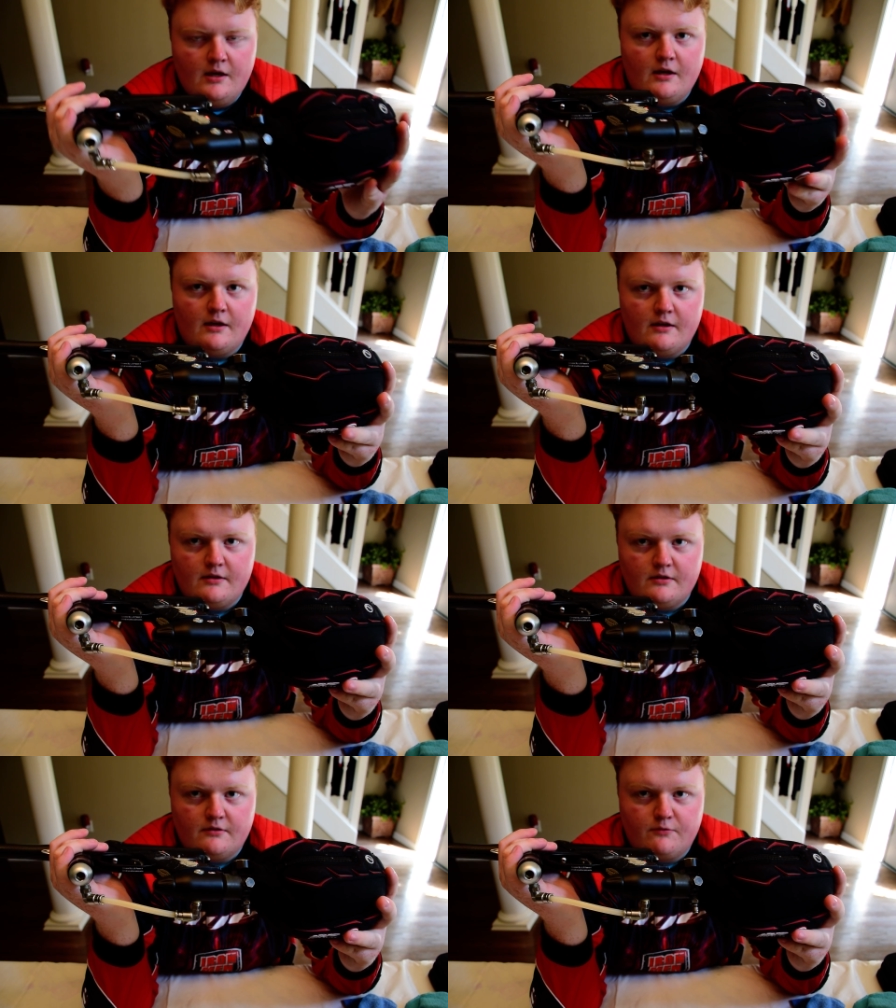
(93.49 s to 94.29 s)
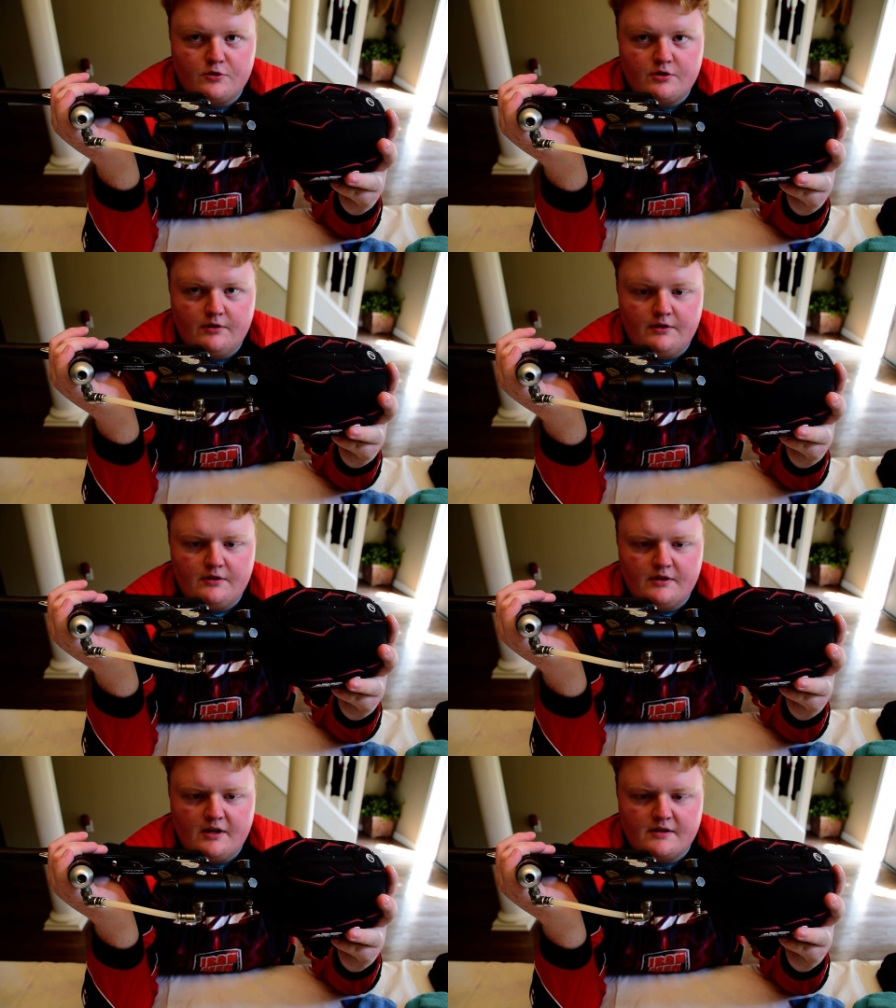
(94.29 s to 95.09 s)
And unfortunately,
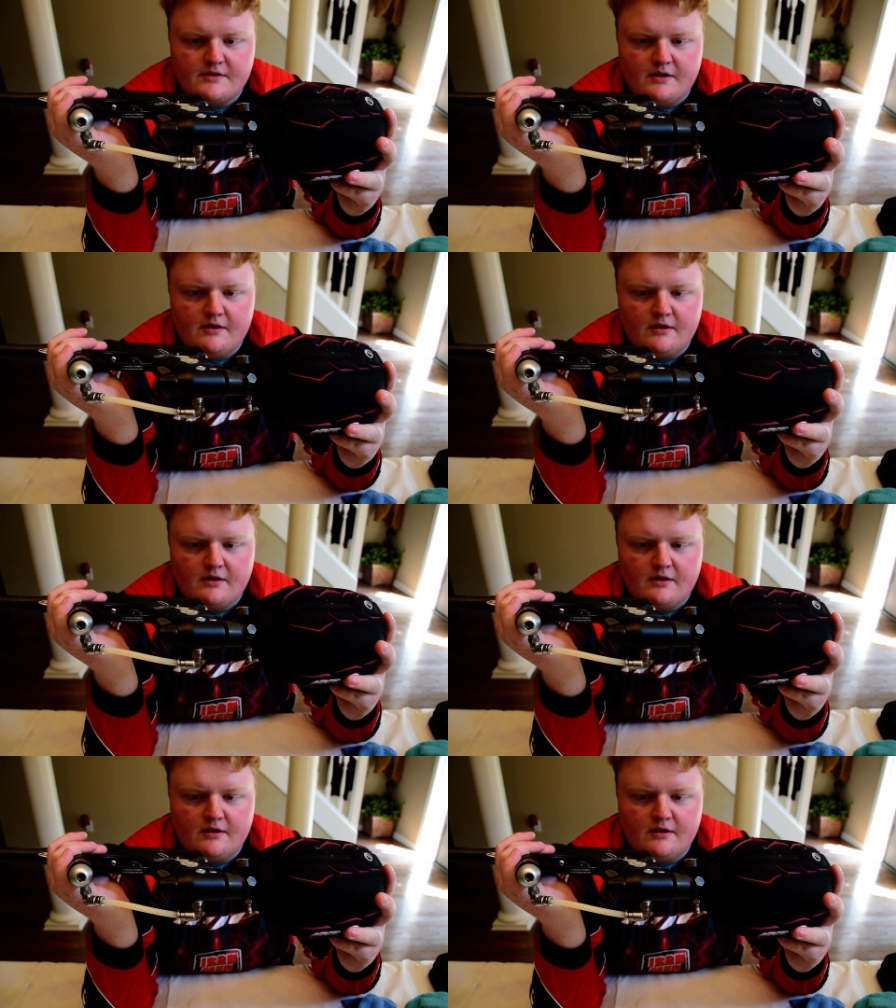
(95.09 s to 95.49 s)
the ASA,